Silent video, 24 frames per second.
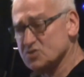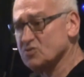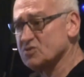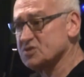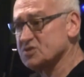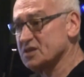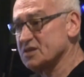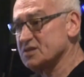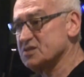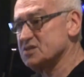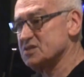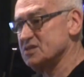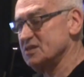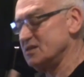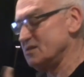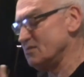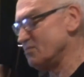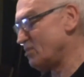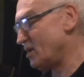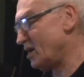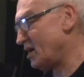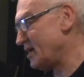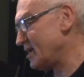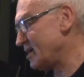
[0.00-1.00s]
also seen
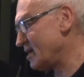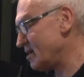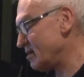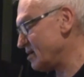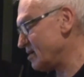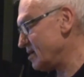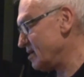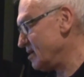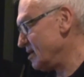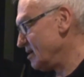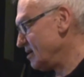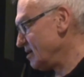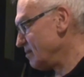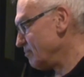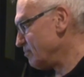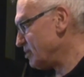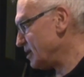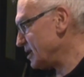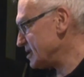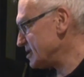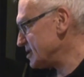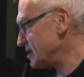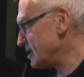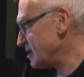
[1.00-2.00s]
by a
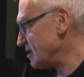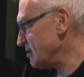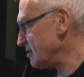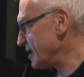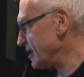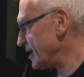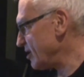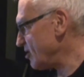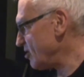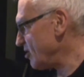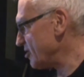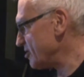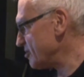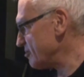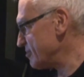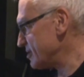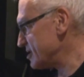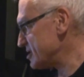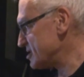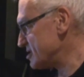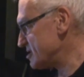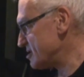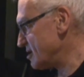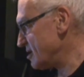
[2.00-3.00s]
political
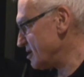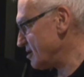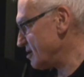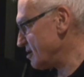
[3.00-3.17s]
economist,